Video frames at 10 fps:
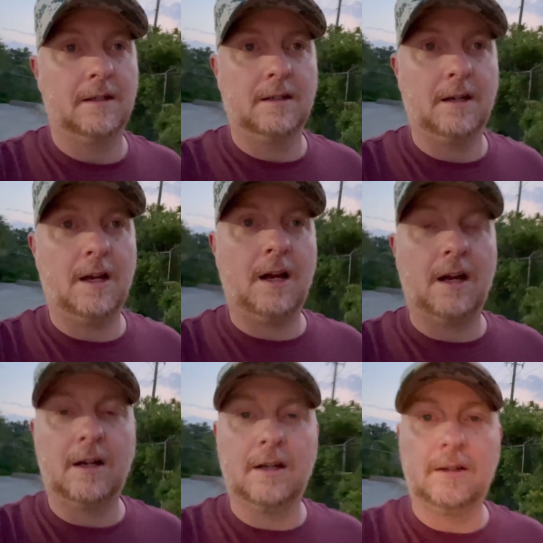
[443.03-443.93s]

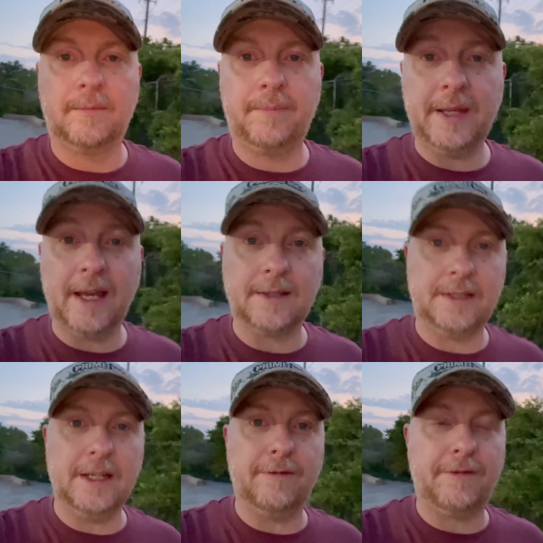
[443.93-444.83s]
uh,
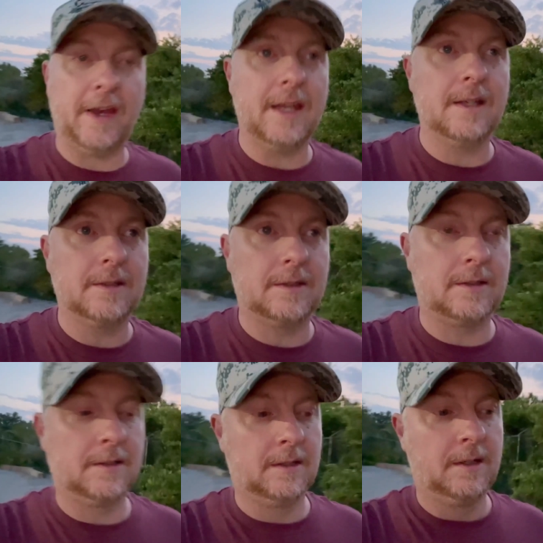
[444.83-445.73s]
PSD
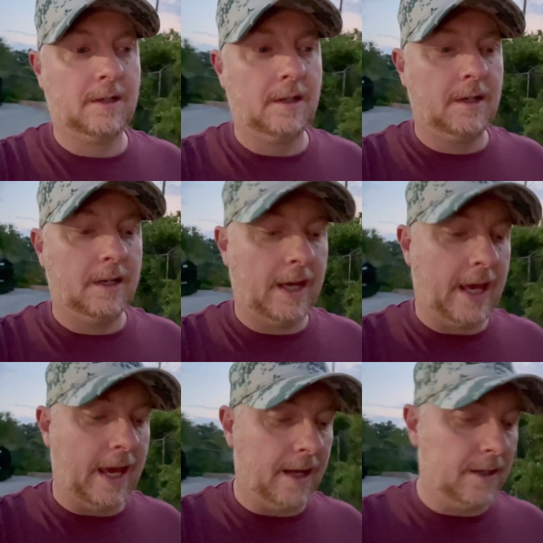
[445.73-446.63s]
phase.
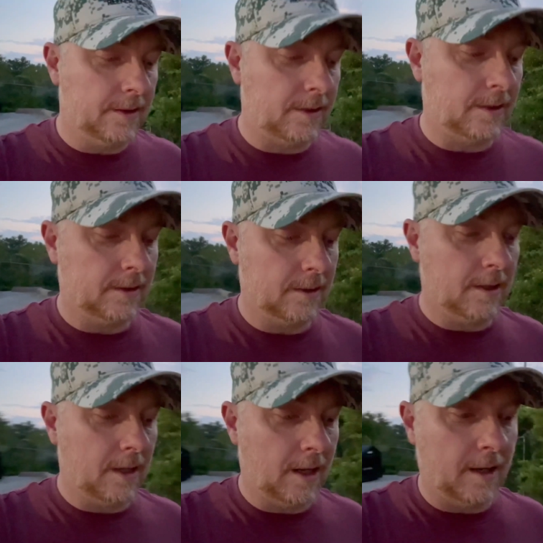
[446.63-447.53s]
And,
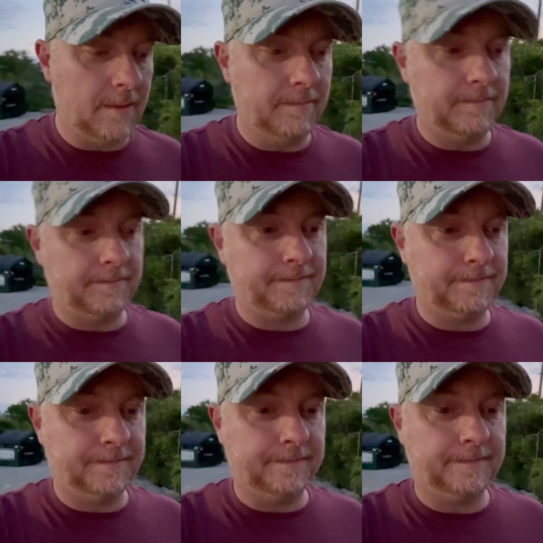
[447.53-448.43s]
um,
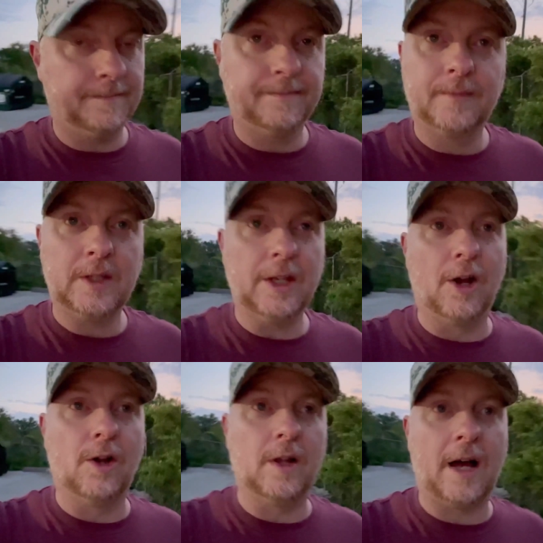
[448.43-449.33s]
you
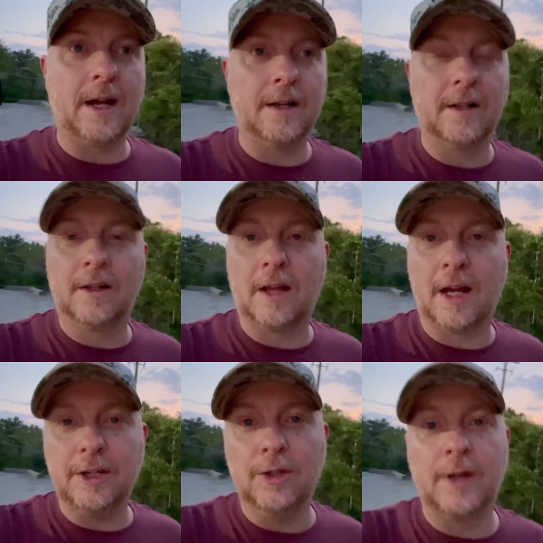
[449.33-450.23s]
know, a lot of, a
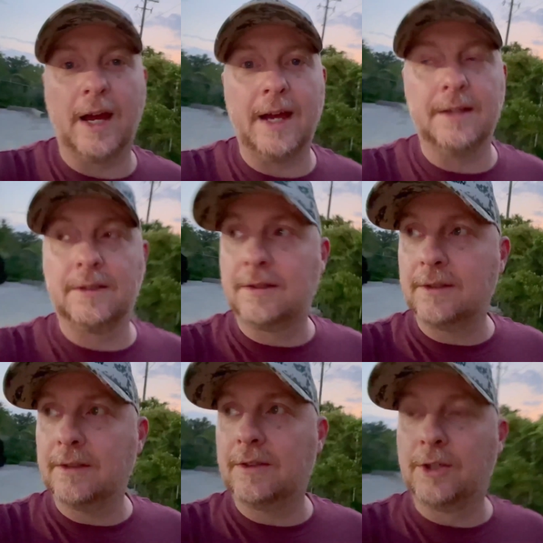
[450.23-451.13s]
lot of you guys
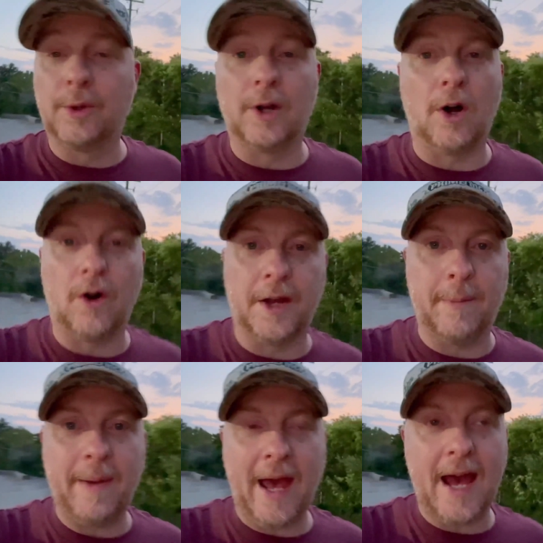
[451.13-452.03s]
do it all on
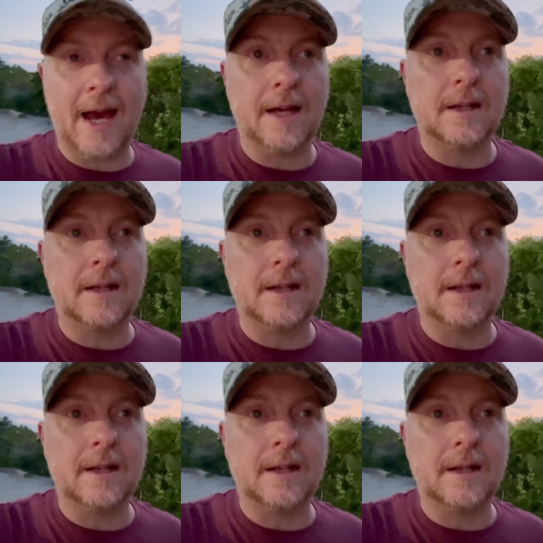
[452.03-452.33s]
the pad